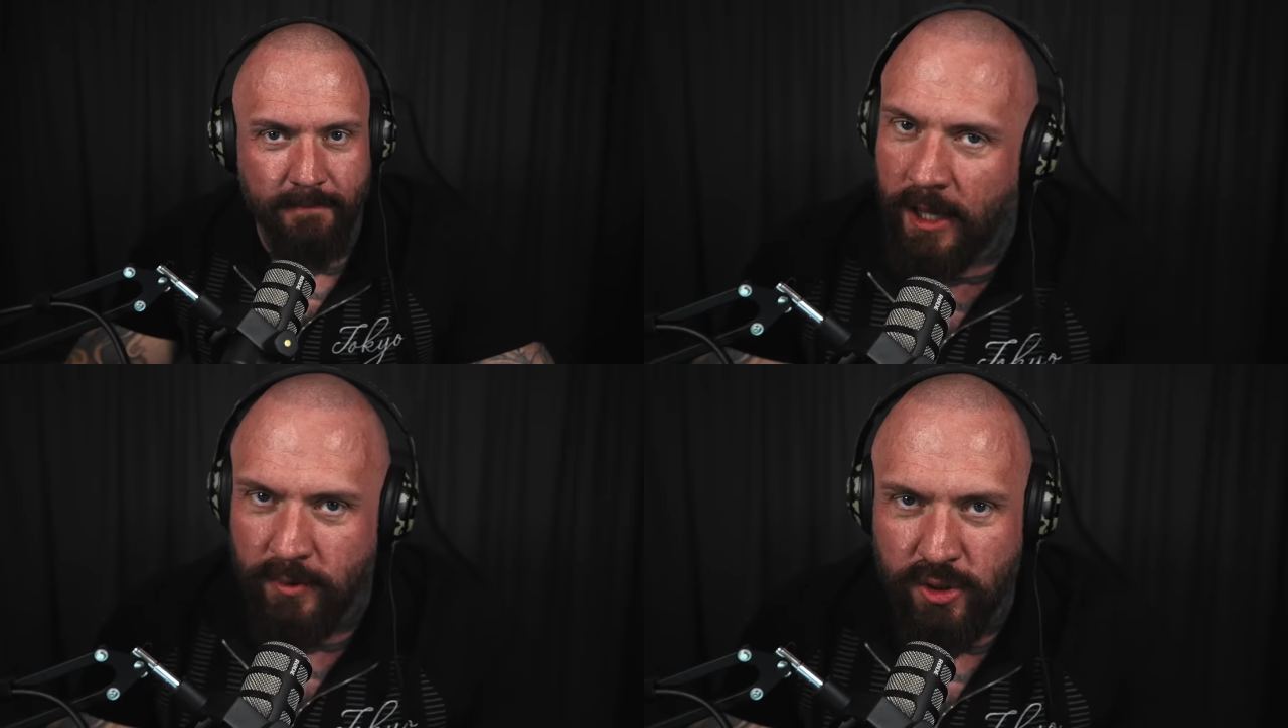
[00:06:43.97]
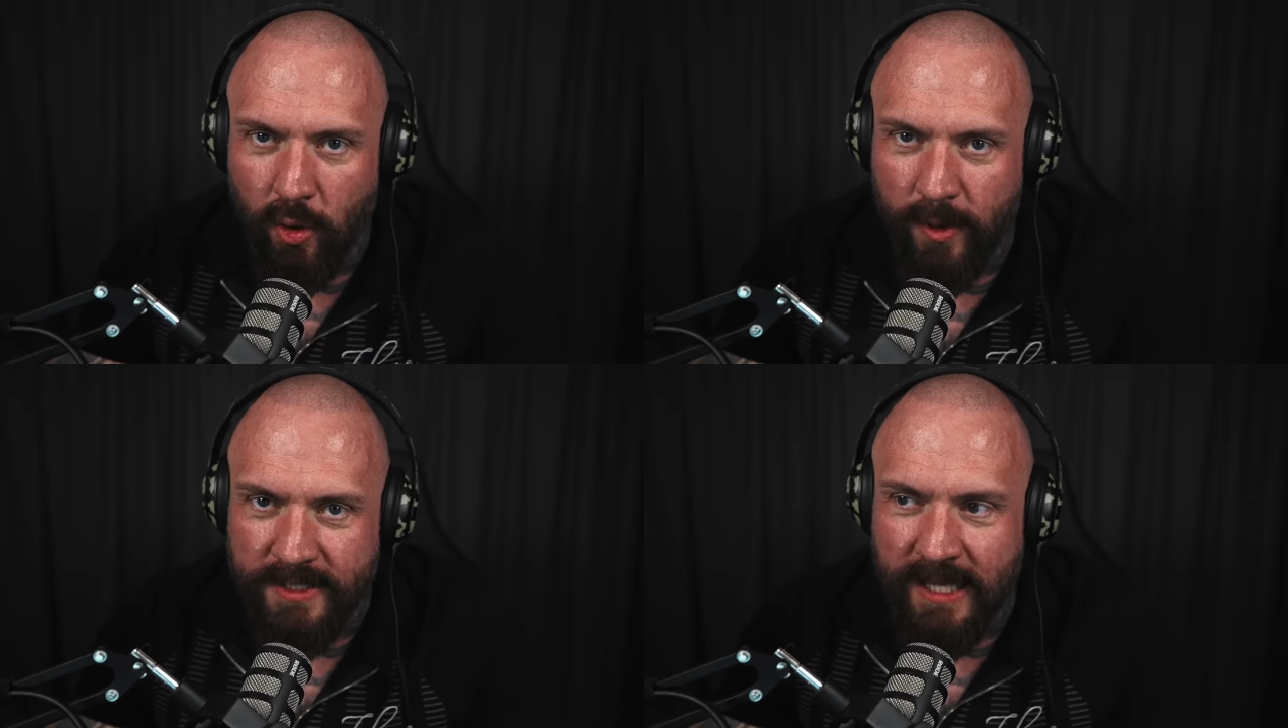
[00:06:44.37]
There was
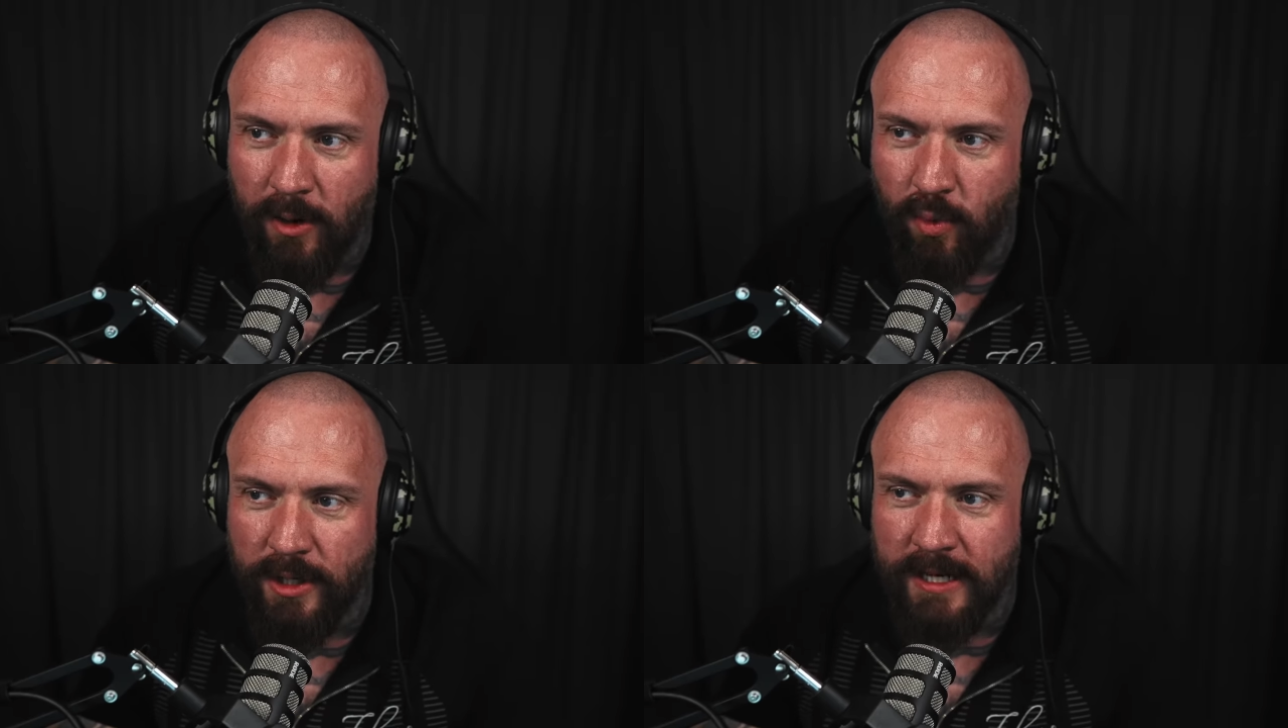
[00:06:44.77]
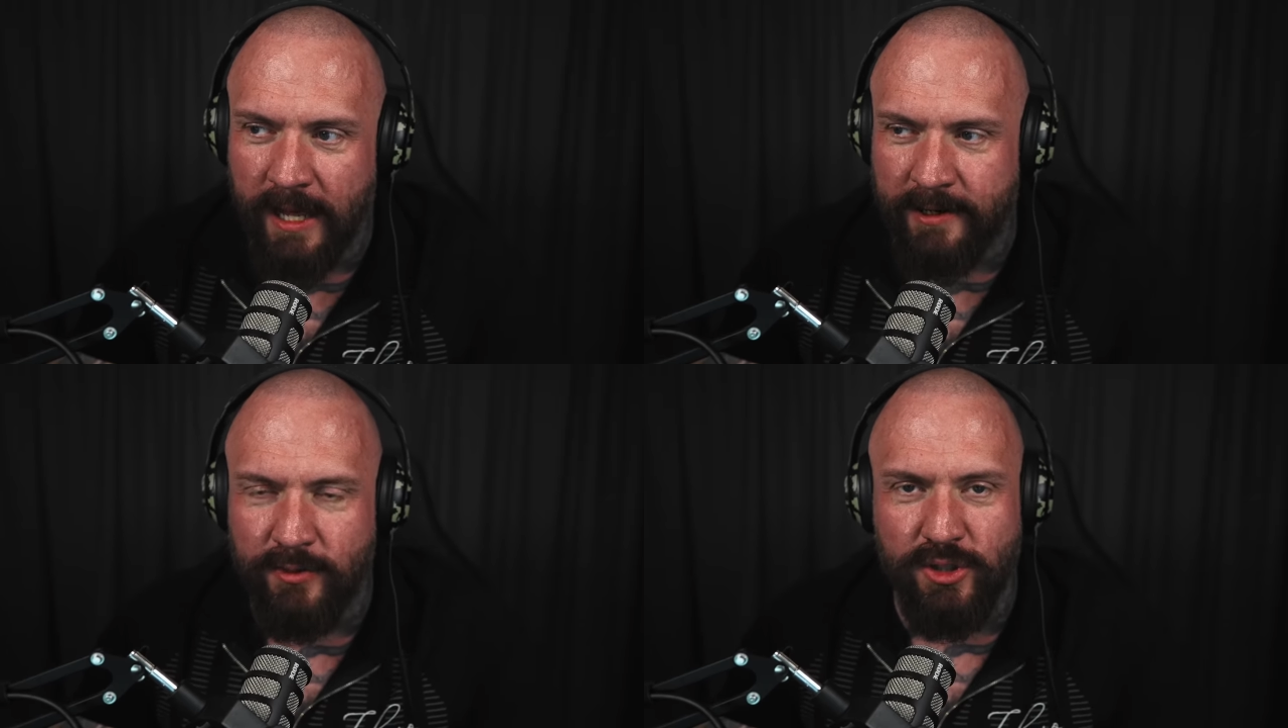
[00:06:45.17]
always that one
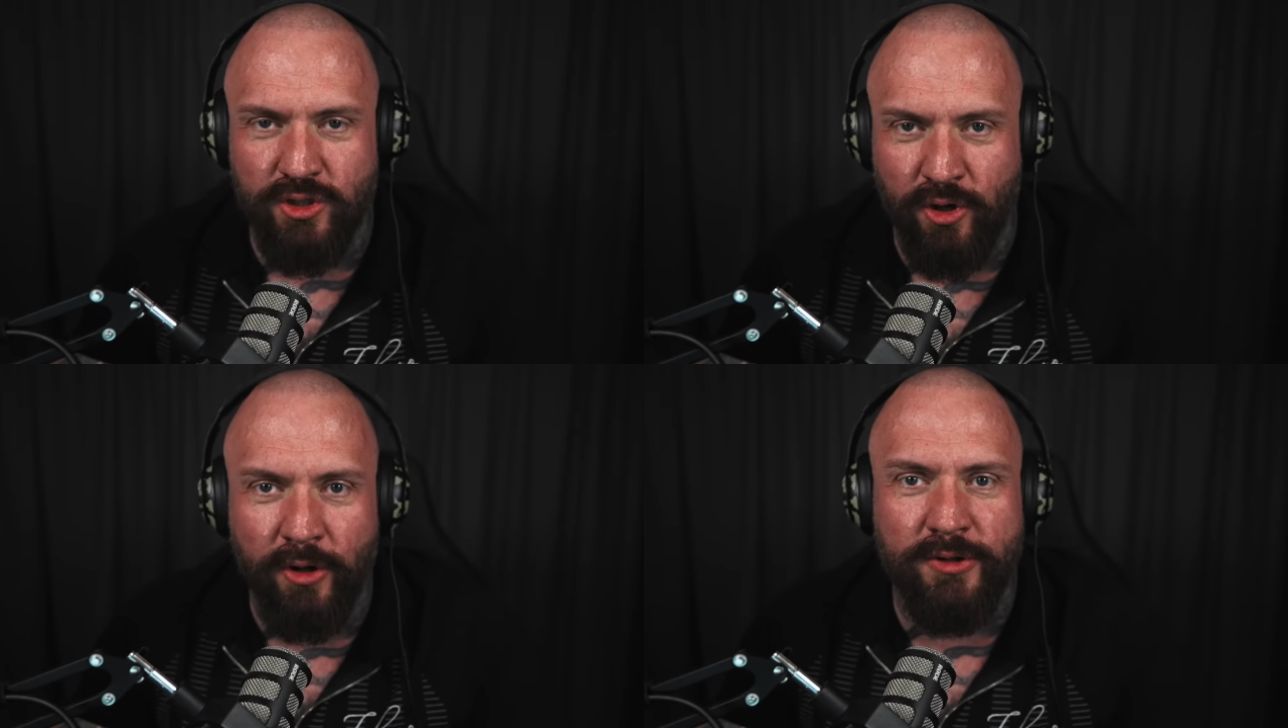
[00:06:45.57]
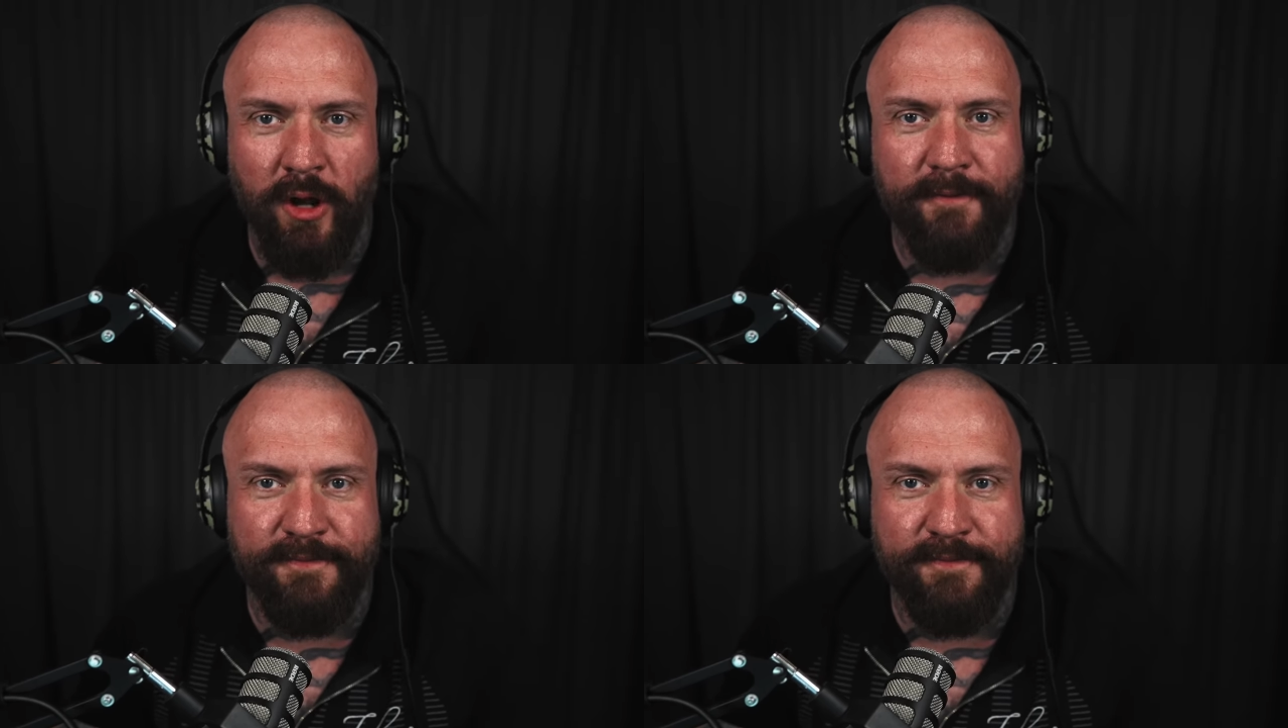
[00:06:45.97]
lad who just could not